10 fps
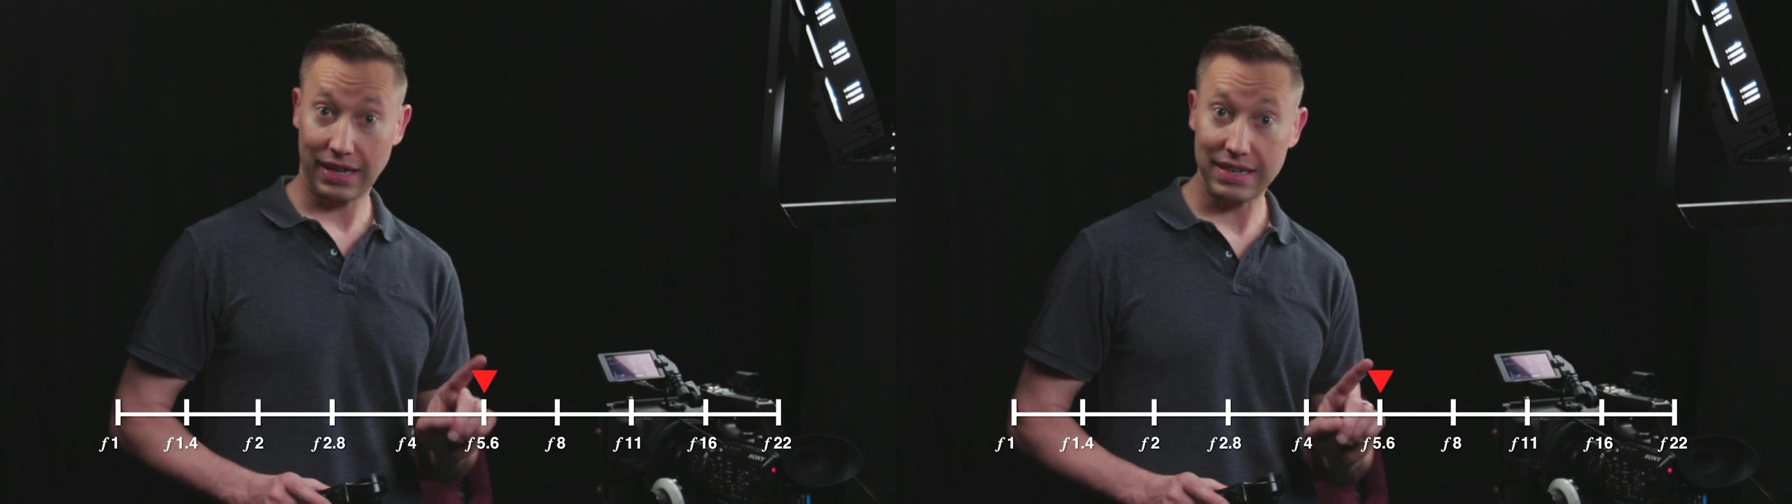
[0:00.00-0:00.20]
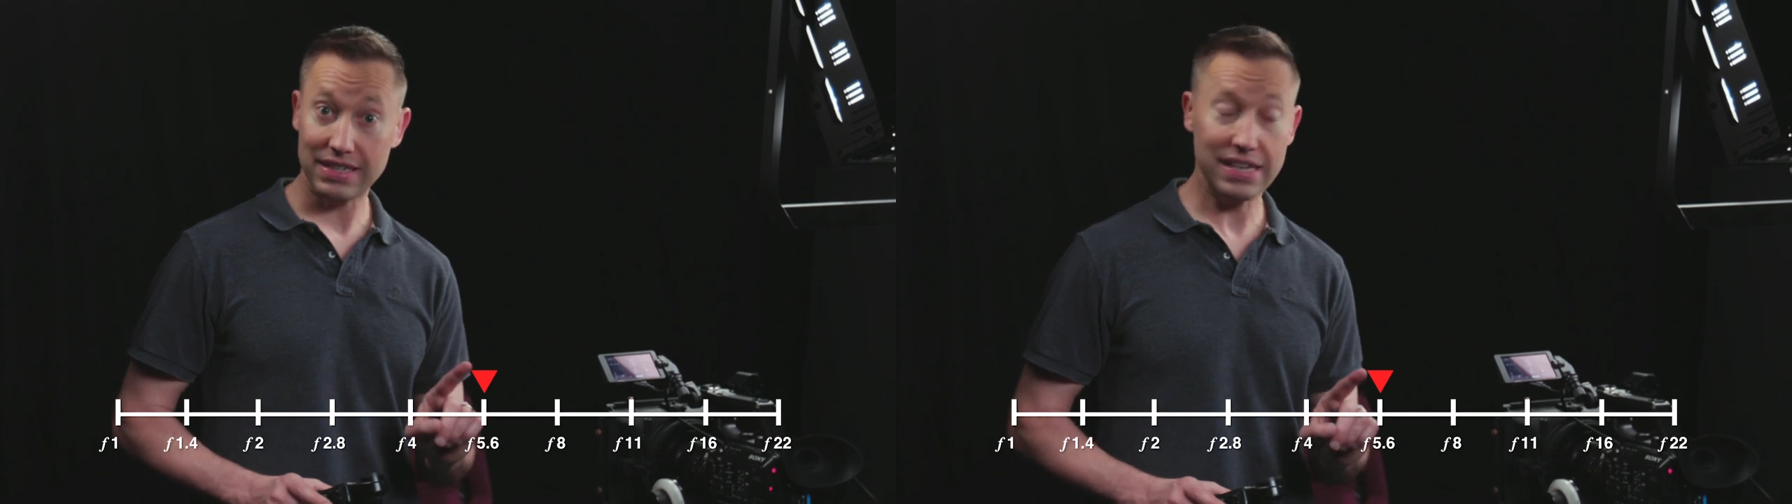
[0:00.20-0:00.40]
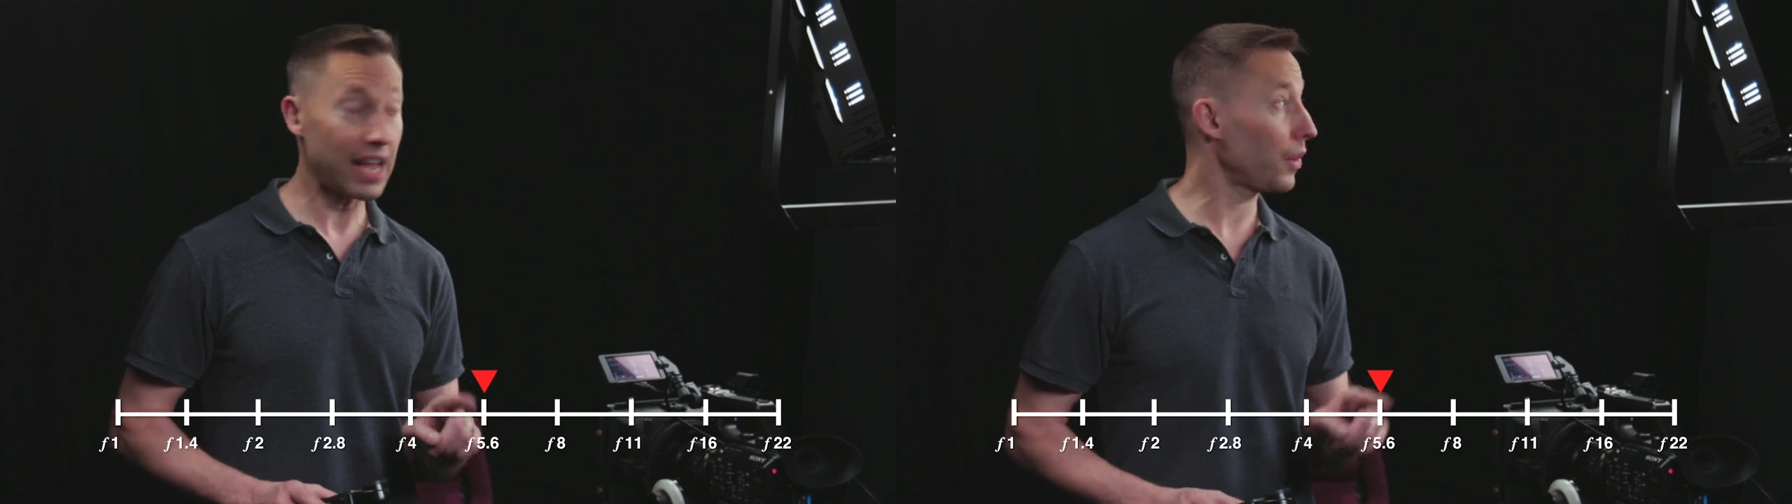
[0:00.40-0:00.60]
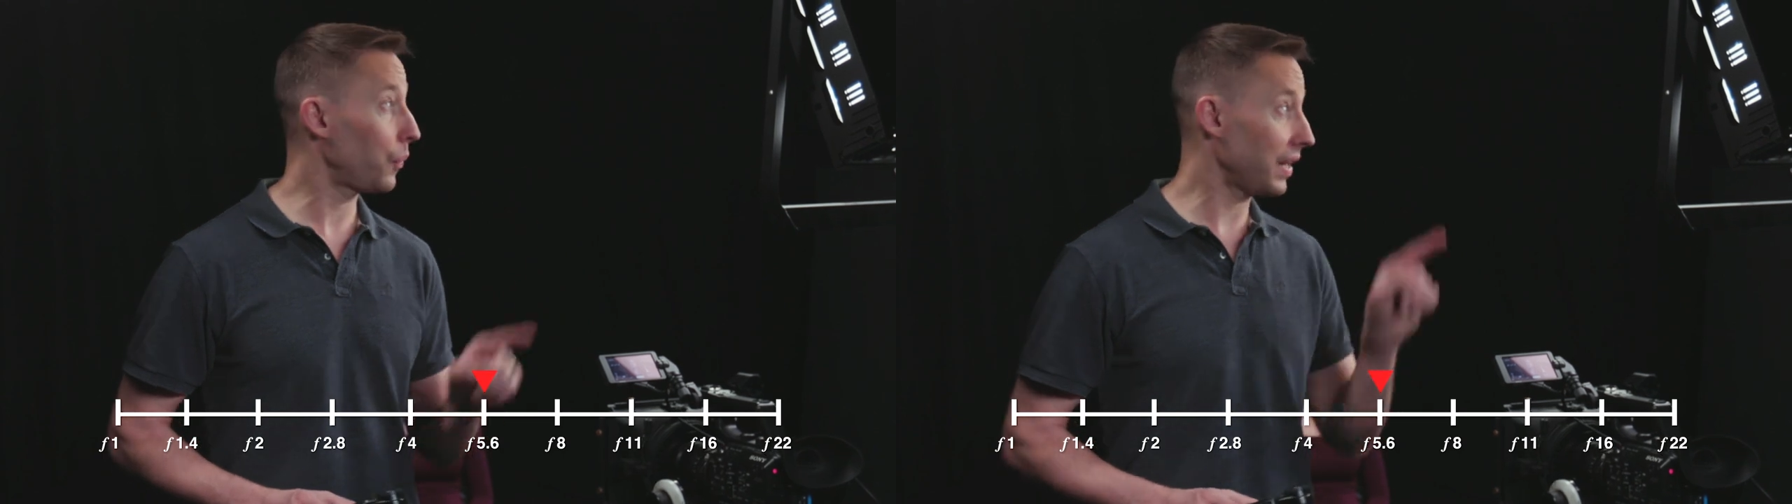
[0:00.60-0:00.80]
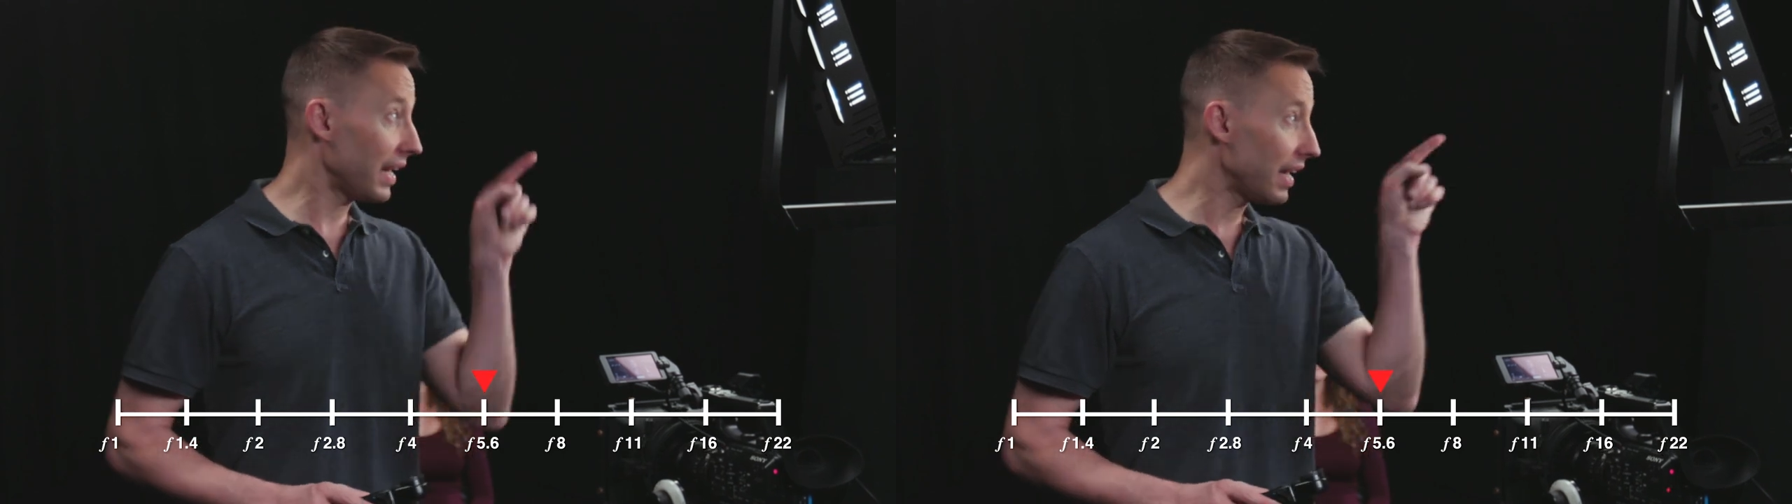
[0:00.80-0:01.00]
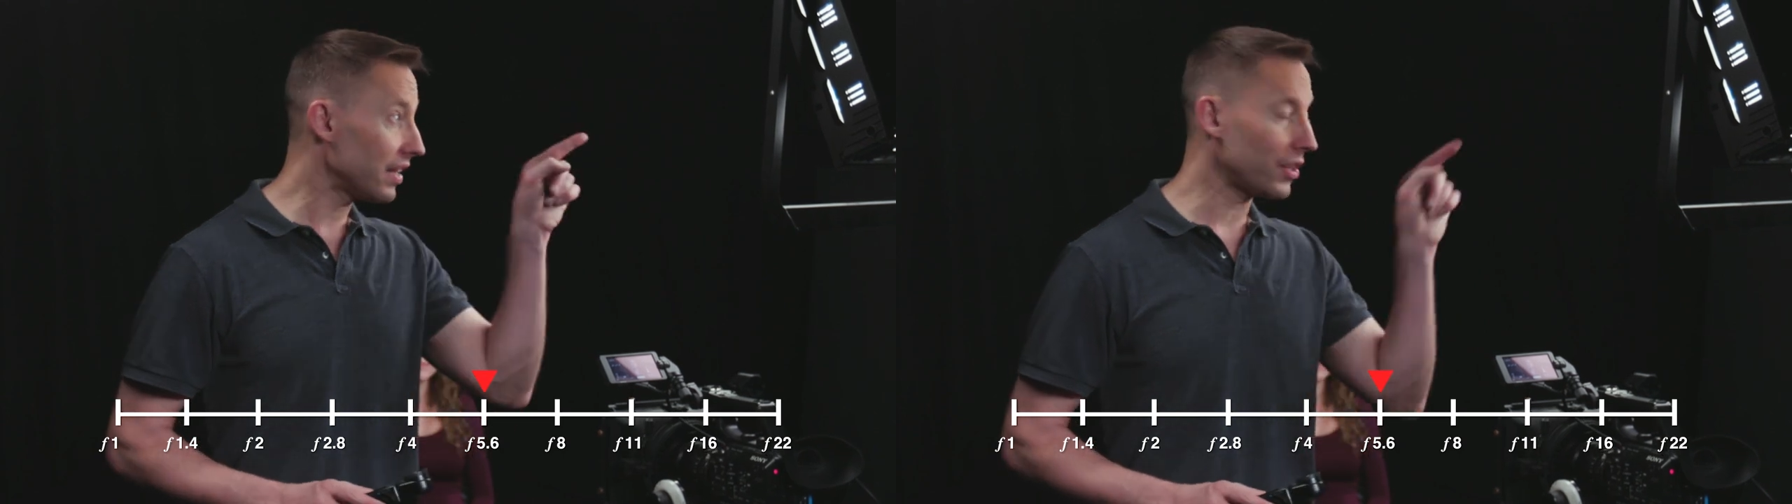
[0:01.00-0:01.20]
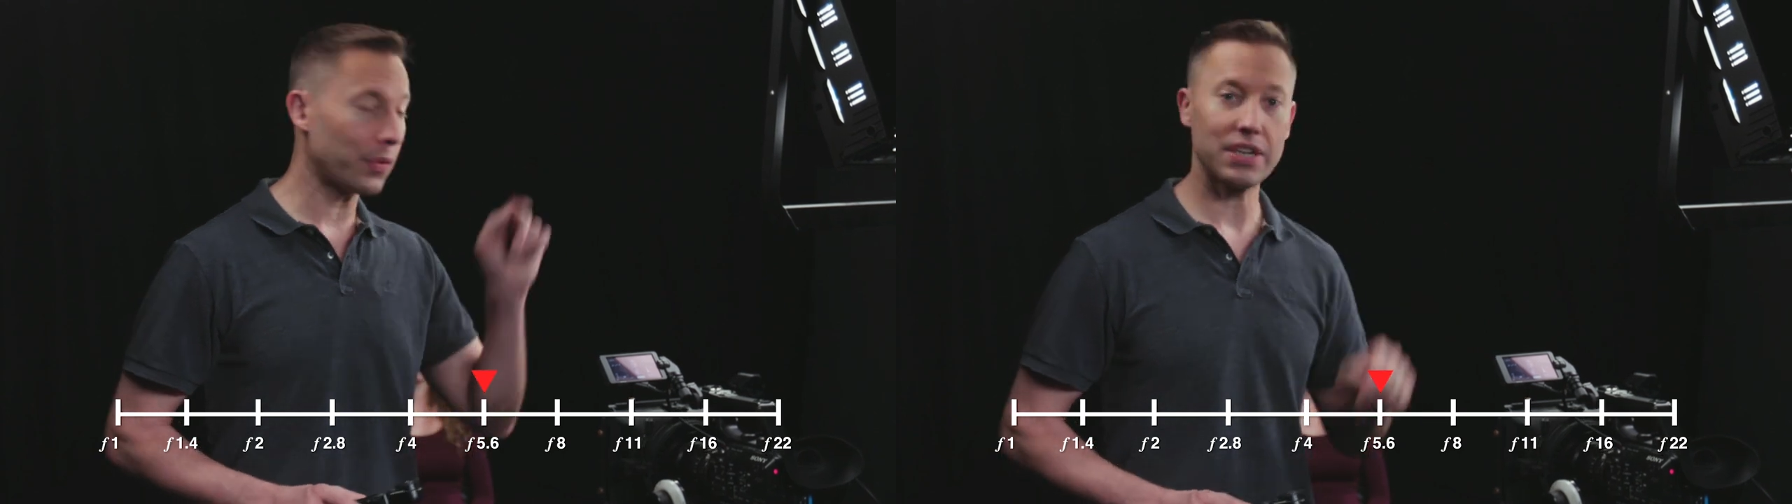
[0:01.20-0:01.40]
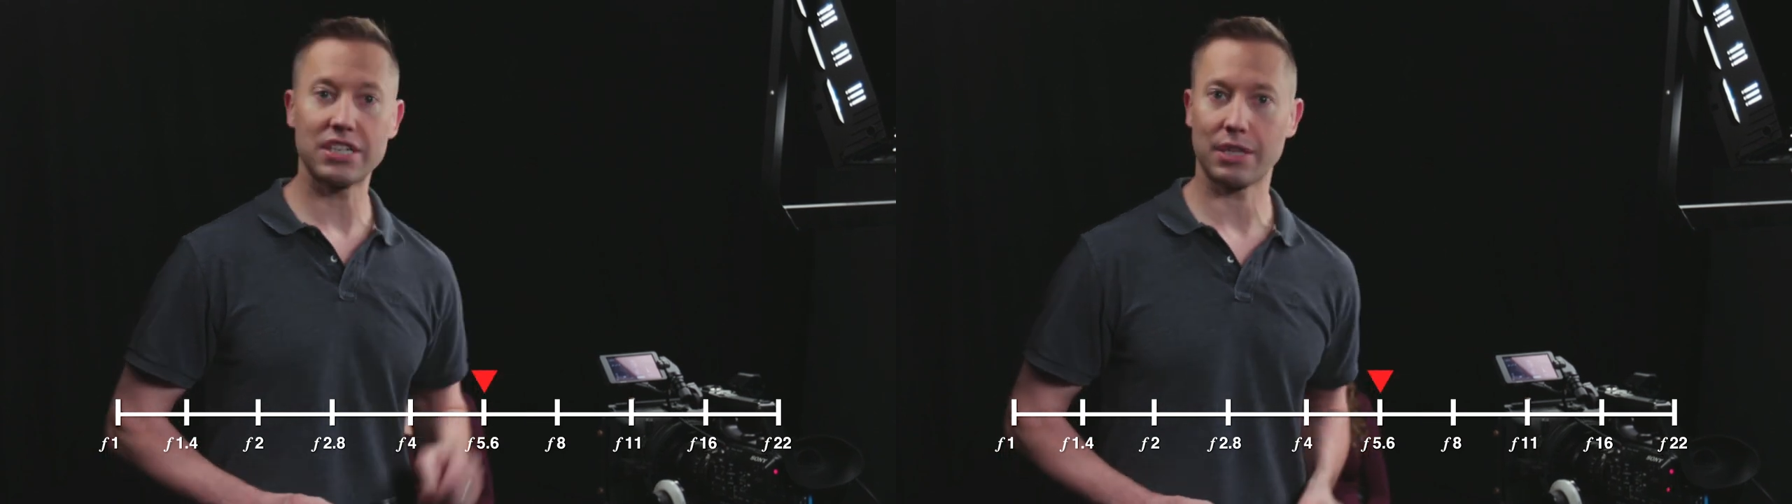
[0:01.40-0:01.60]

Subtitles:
let's say we increase